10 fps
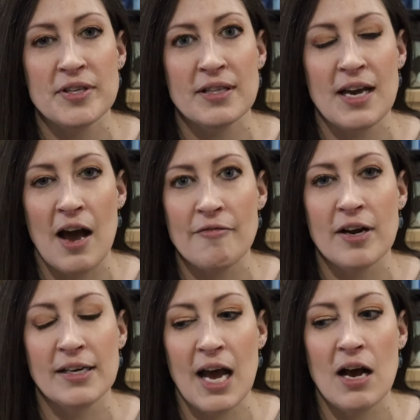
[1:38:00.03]
that they have
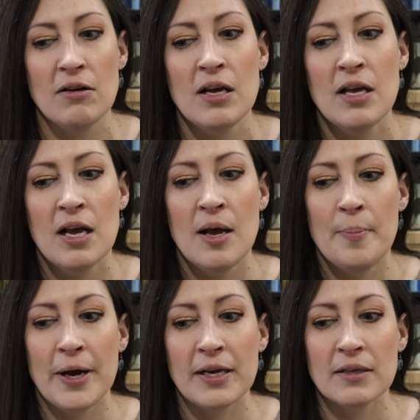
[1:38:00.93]
right now.
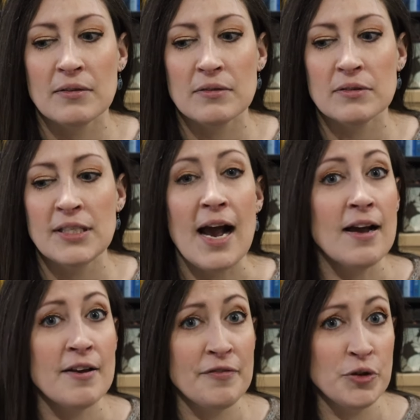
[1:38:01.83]
But
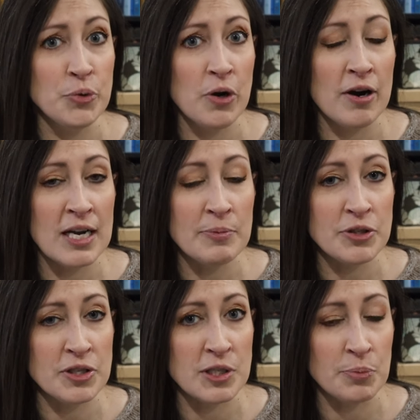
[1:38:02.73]
yeah, if you are able
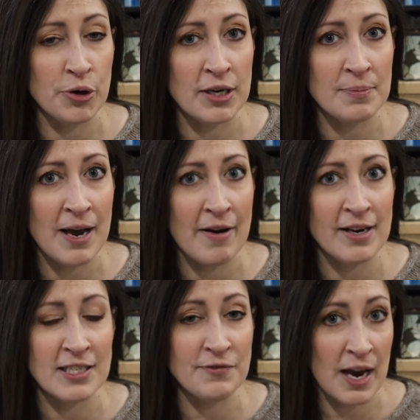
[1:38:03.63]
to support
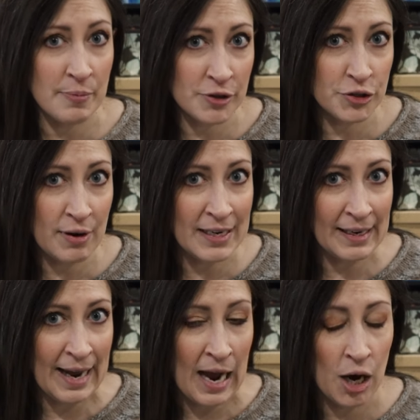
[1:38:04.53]
Paradise Fibers right
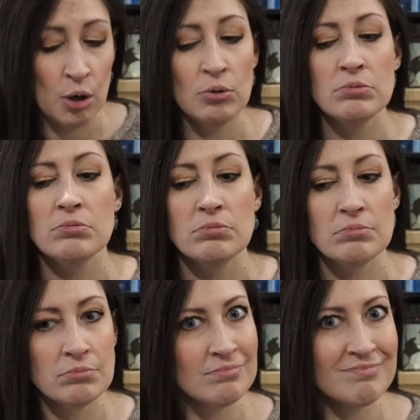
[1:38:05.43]
now,
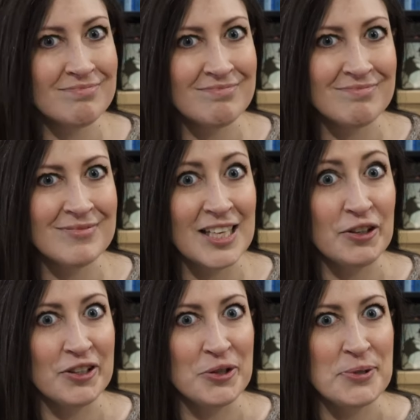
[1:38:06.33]
they
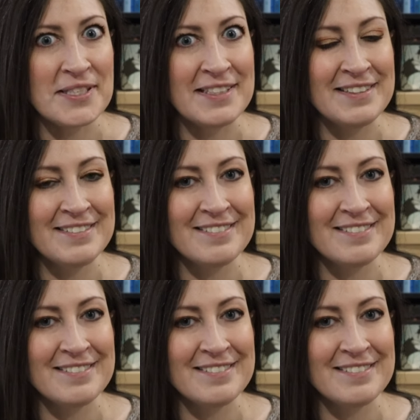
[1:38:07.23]
could use it.